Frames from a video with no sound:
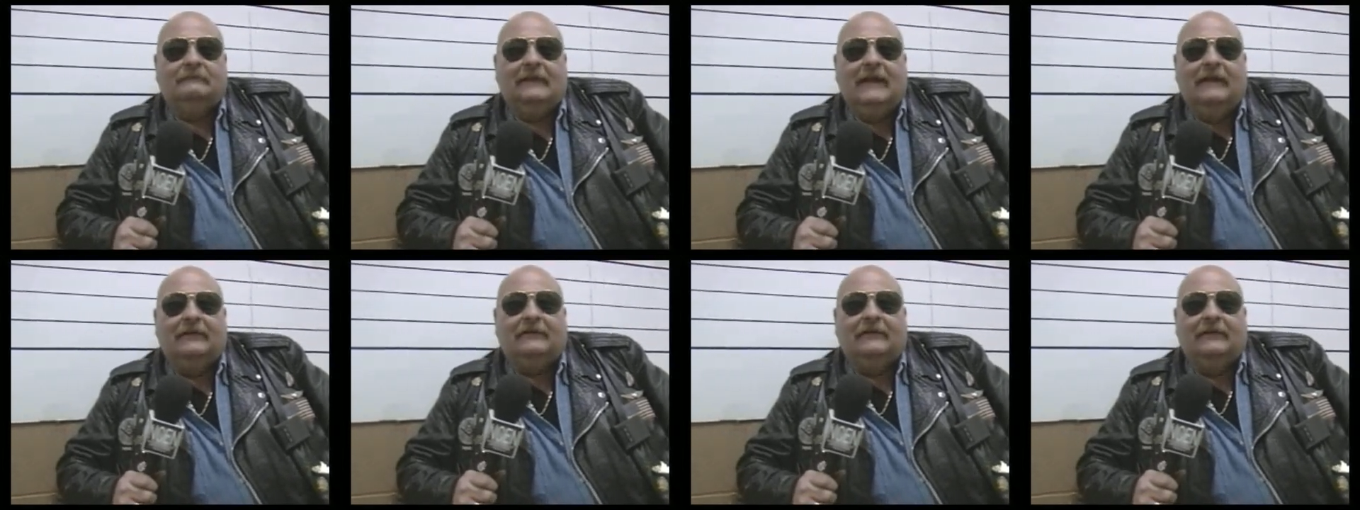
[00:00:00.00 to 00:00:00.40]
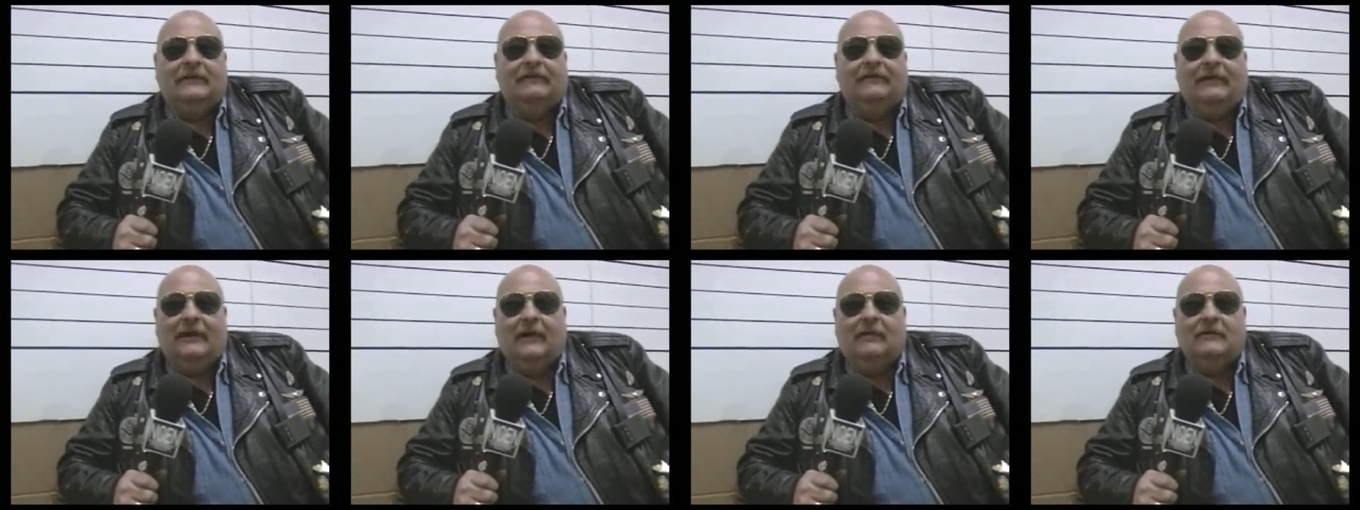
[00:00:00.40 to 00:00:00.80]
after the
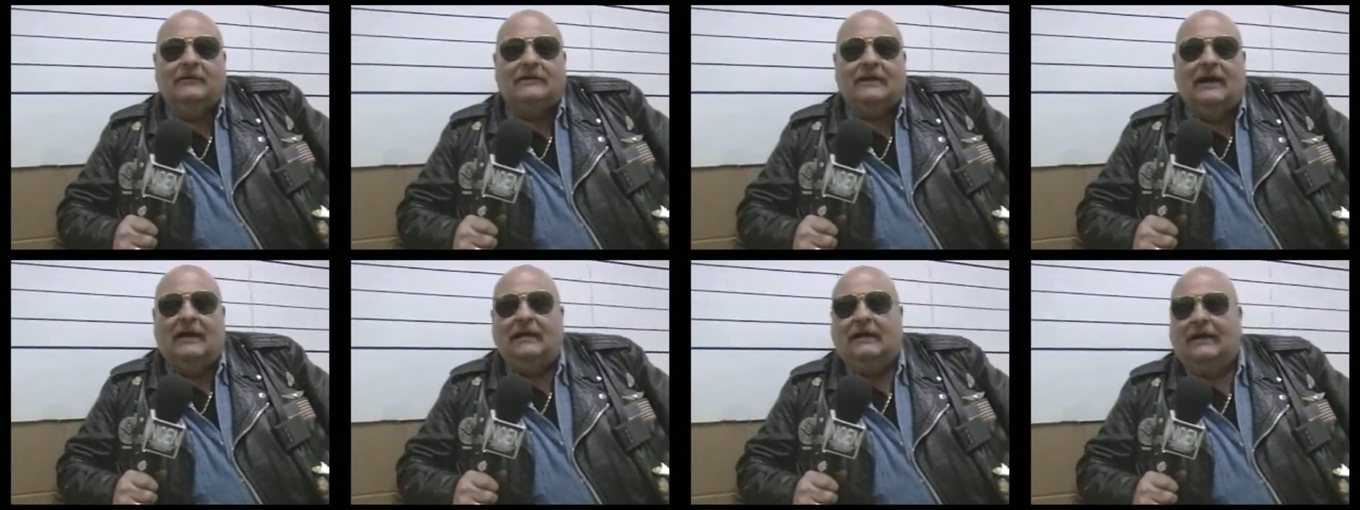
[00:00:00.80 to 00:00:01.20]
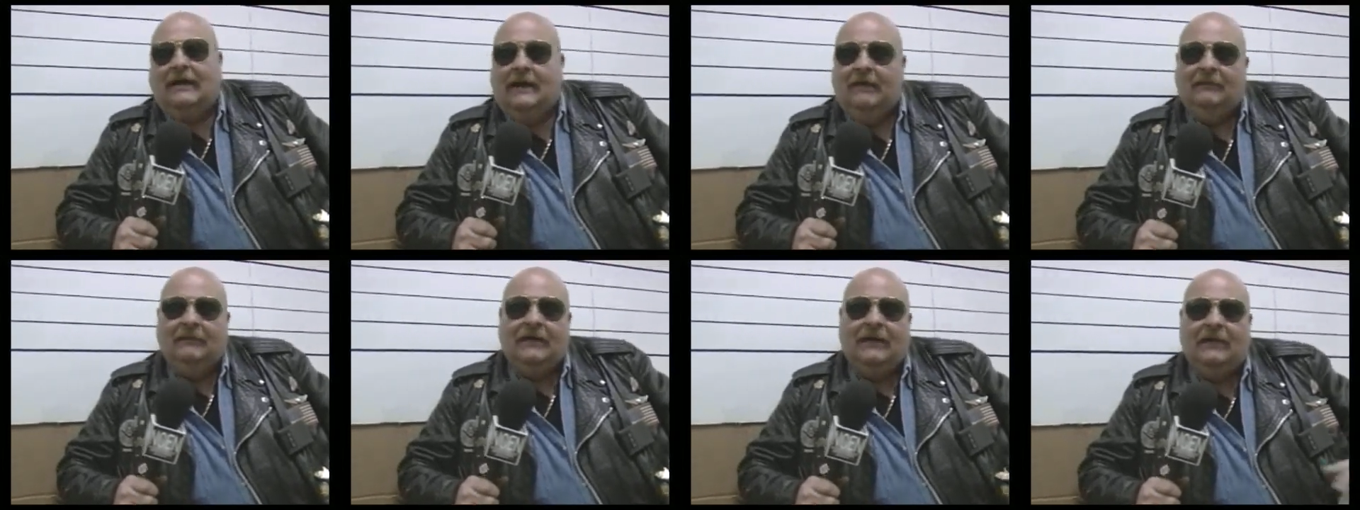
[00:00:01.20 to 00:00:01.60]
fire was out, it
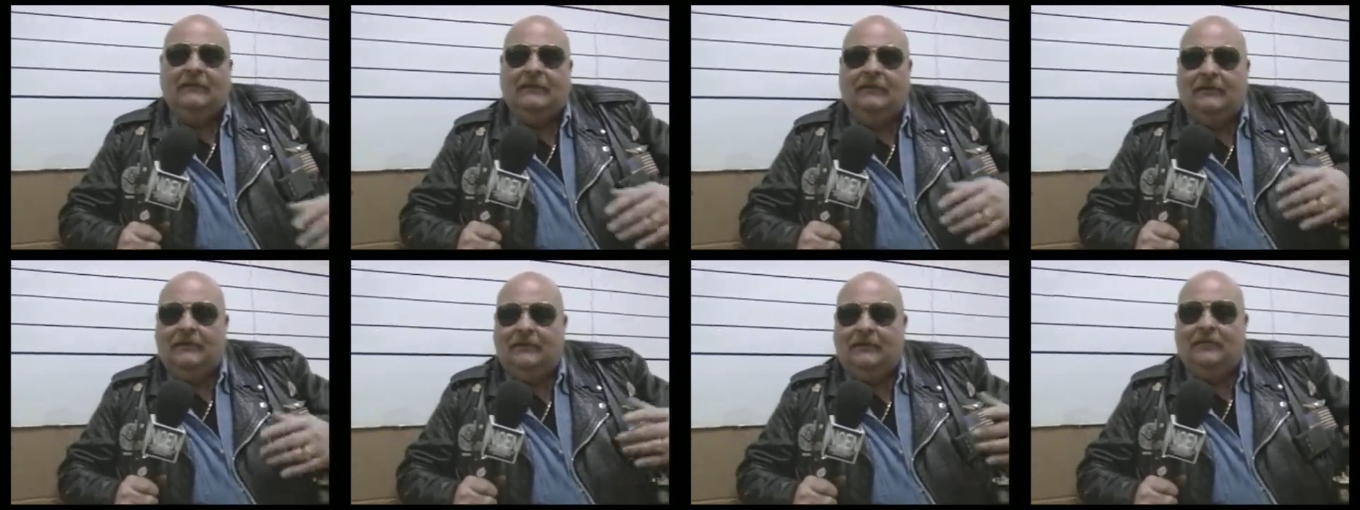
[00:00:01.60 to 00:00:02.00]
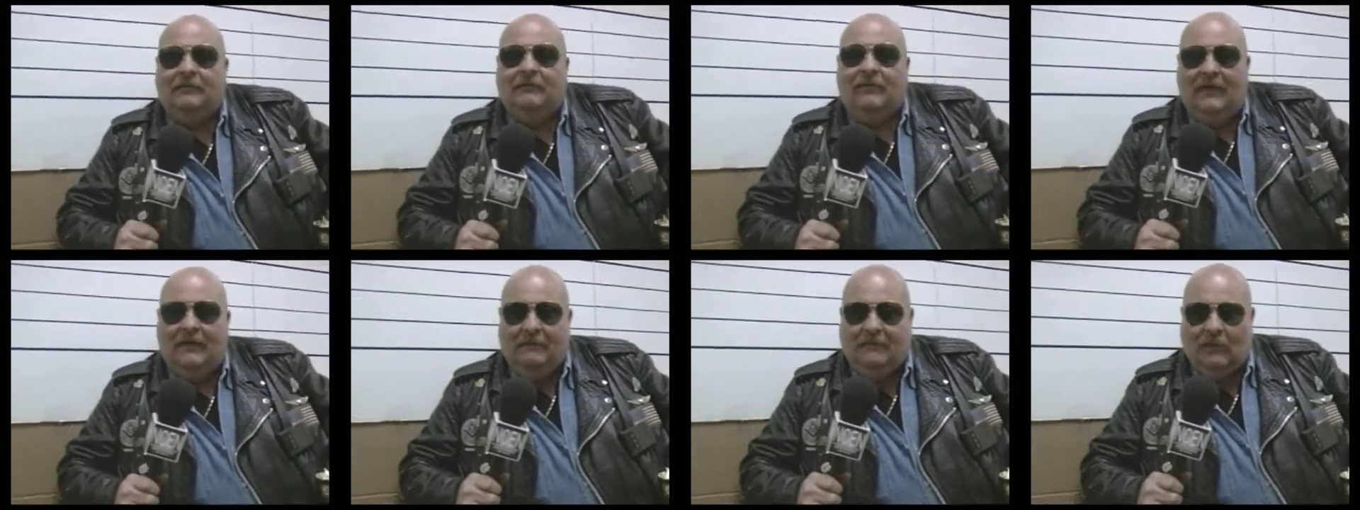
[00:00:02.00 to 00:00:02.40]
came time to do the
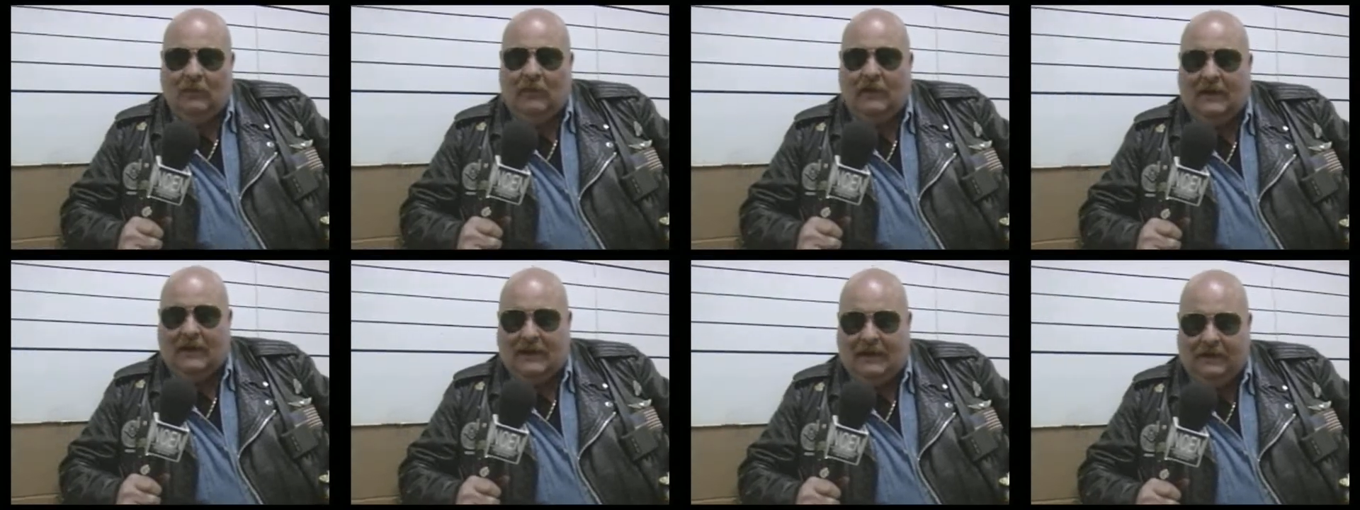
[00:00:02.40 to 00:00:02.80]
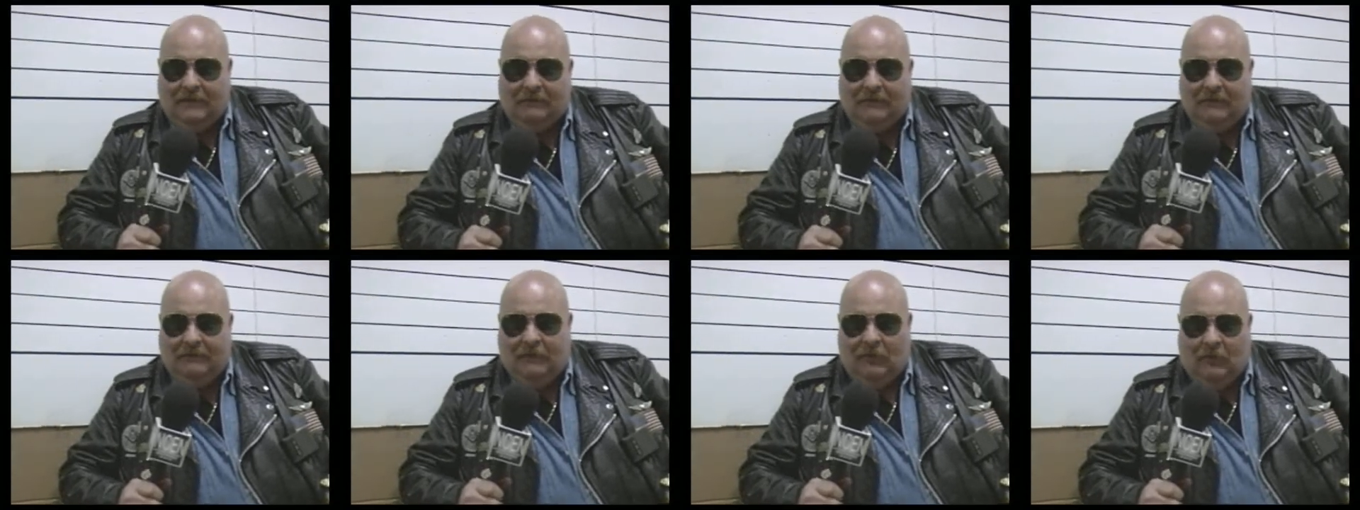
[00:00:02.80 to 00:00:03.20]
paperwork on the
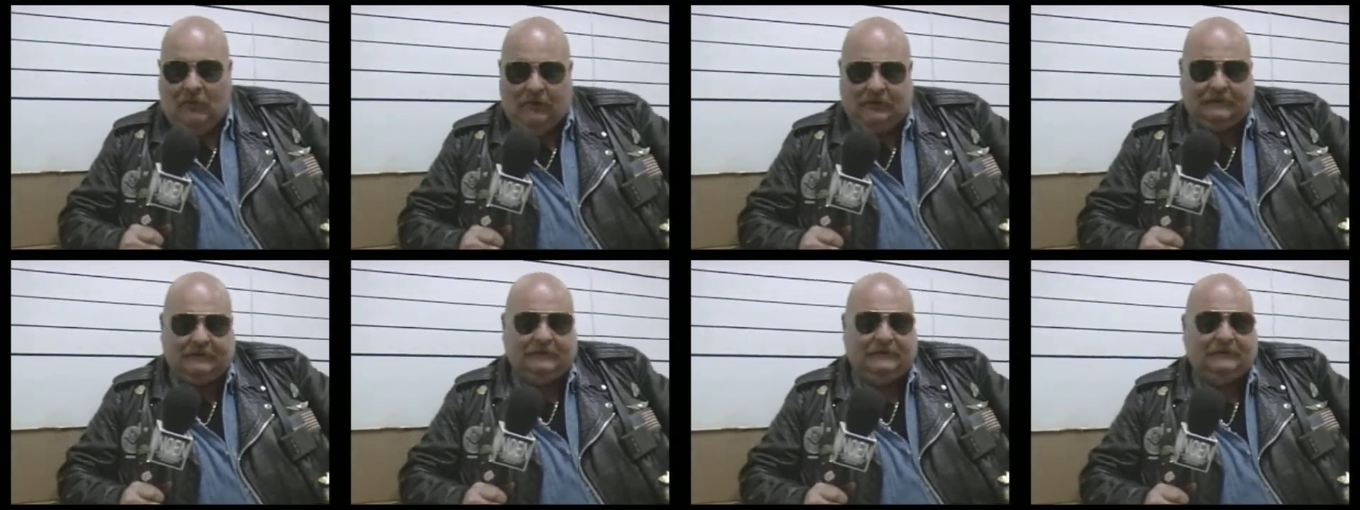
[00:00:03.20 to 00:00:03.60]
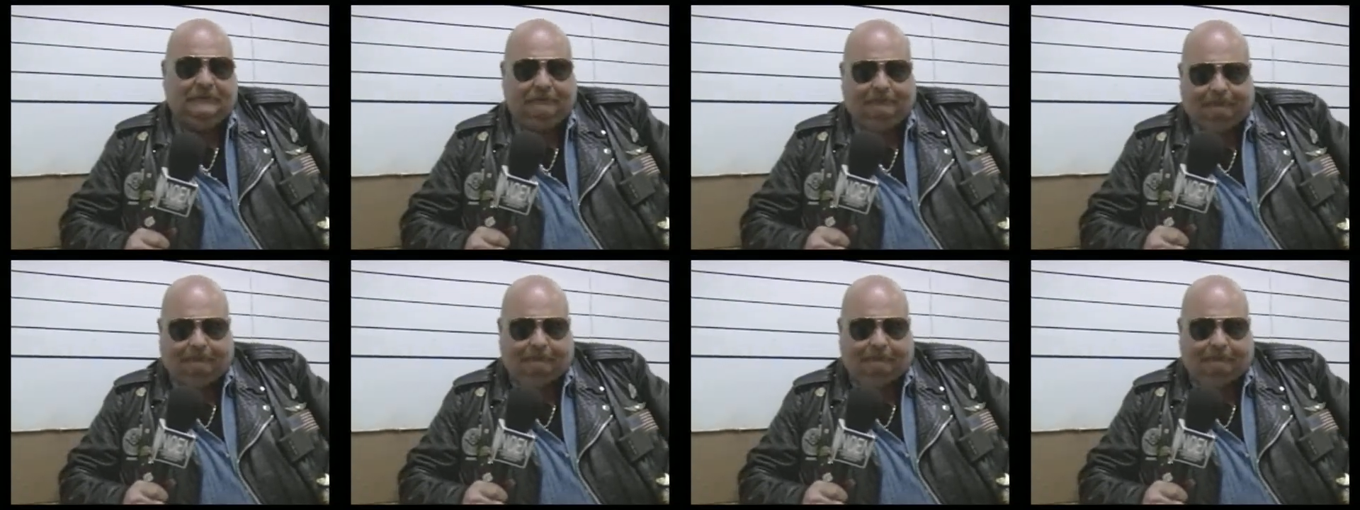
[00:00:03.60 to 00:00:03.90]
reports.